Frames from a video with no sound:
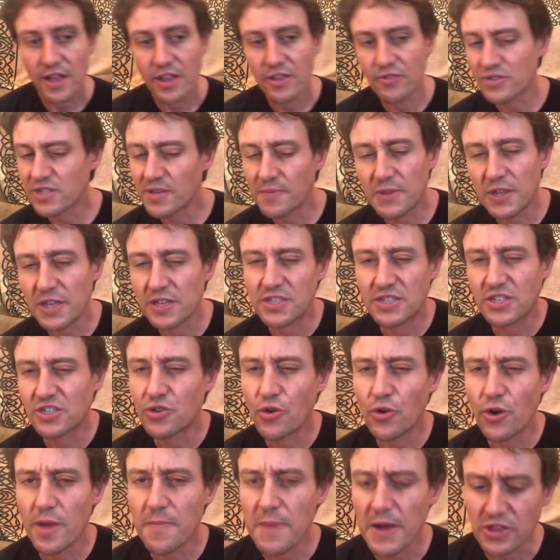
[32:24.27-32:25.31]
there was this
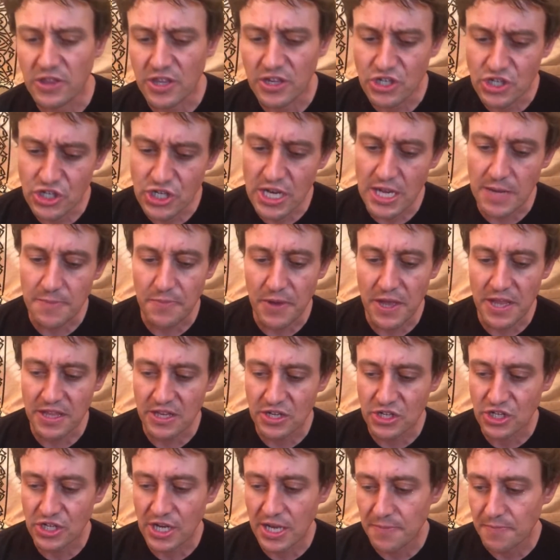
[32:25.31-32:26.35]
story about the sheep, and
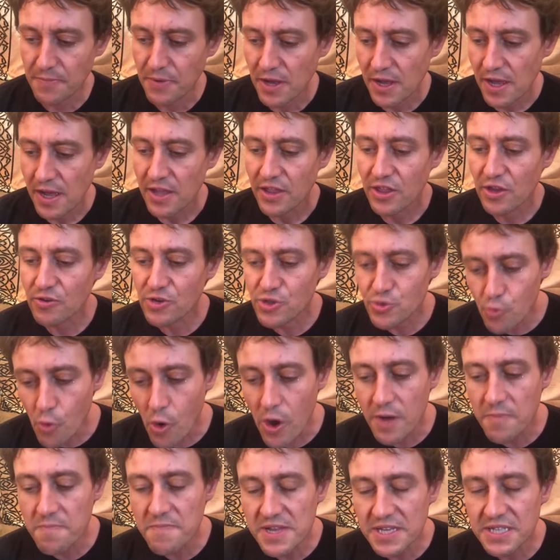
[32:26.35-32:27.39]
the sheep, there was
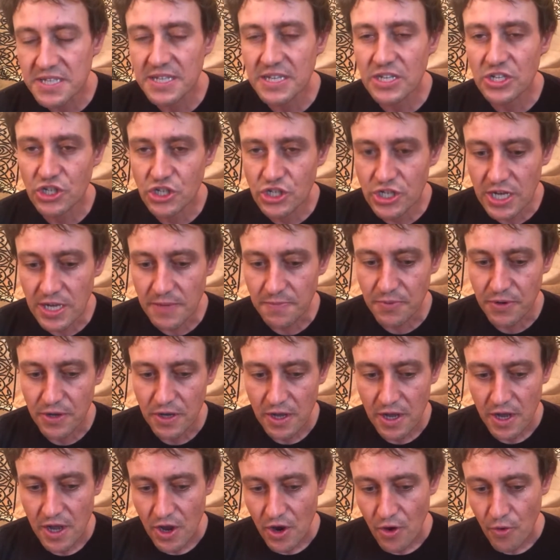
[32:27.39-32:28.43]
one missing sheep,
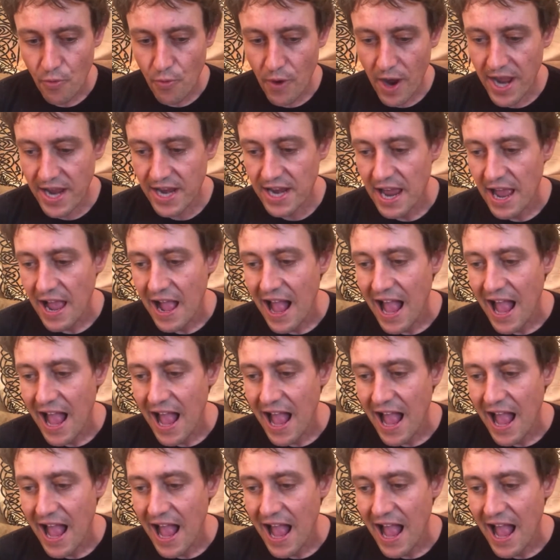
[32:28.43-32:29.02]
right?